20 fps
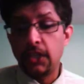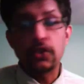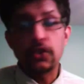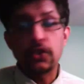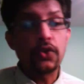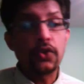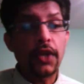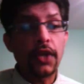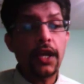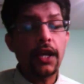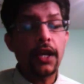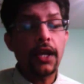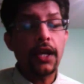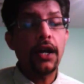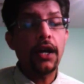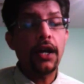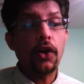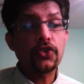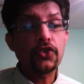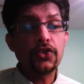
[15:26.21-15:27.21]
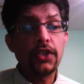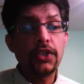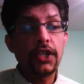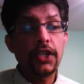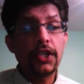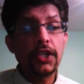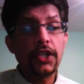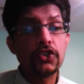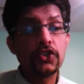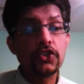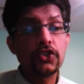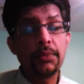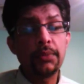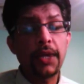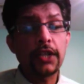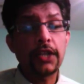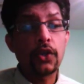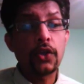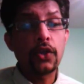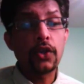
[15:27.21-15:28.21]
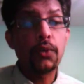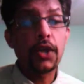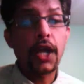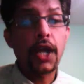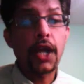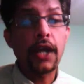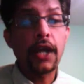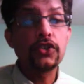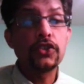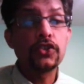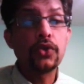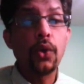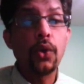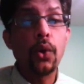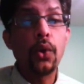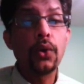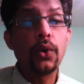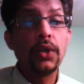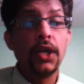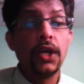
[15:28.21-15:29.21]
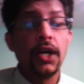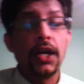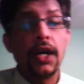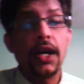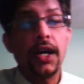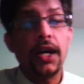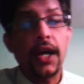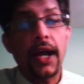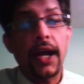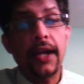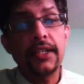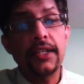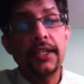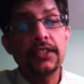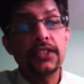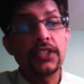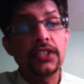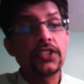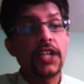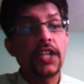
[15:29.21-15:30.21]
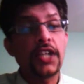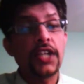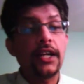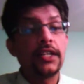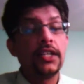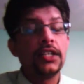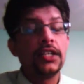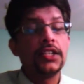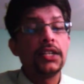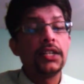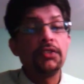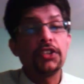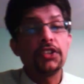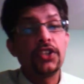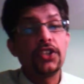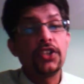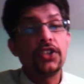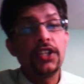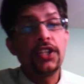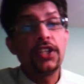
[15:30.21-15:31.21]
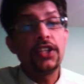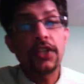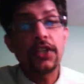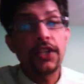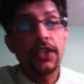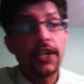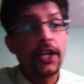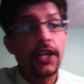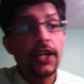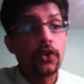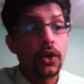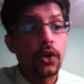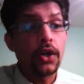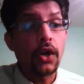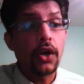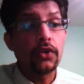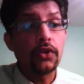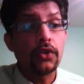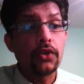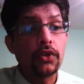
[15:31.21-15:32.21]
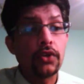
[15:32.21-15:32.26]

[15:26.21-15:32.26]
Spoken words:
So today Australia resumed at their overnight score, and as I said, they were 308 all out.